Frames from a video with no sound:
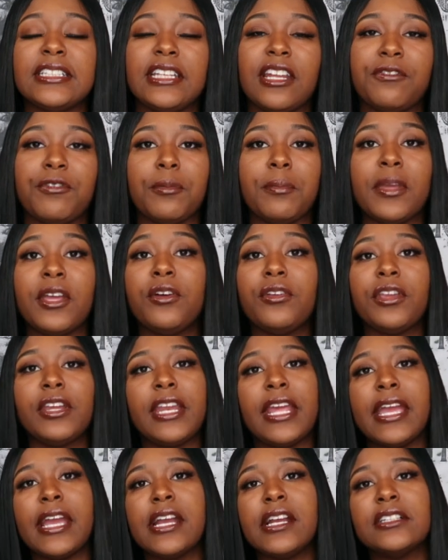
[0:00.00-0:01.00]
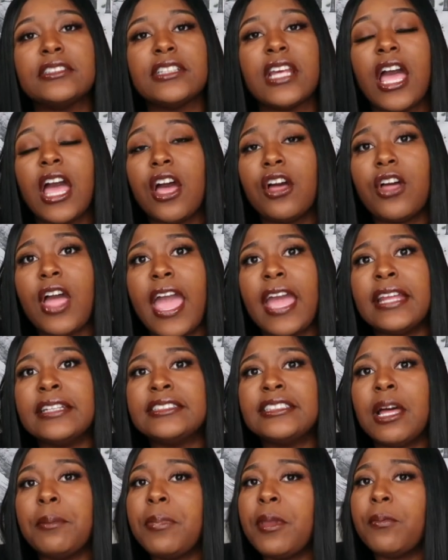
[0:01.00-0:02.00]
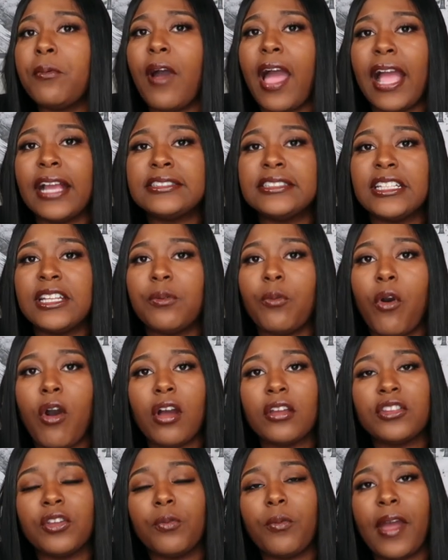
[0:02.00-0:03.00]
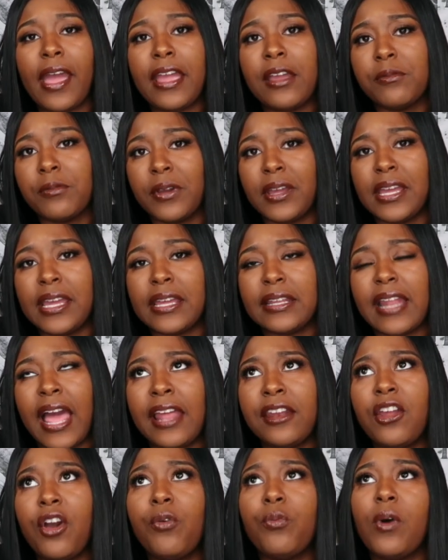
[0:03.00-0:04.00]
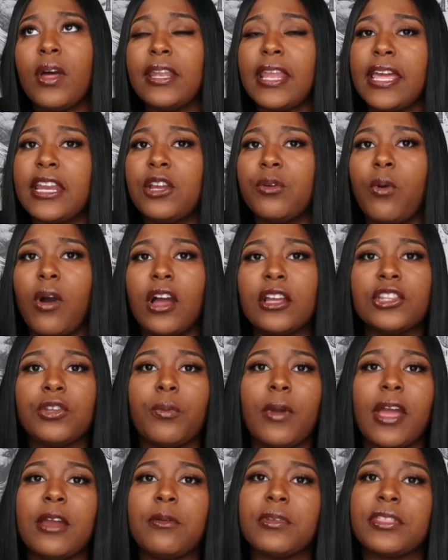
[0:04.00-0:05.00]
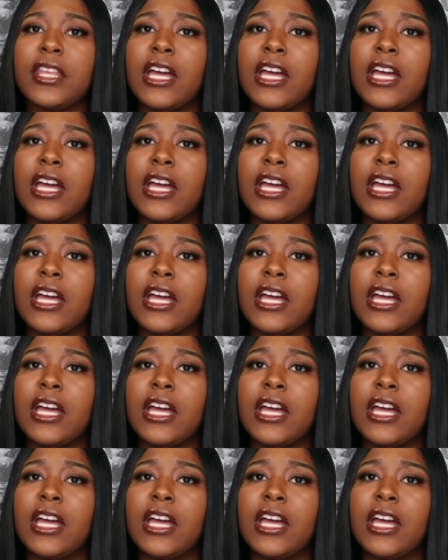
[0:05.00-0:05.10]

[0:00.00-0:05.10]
to different millionaires, and some people actually walked away with, I know one lady walked away with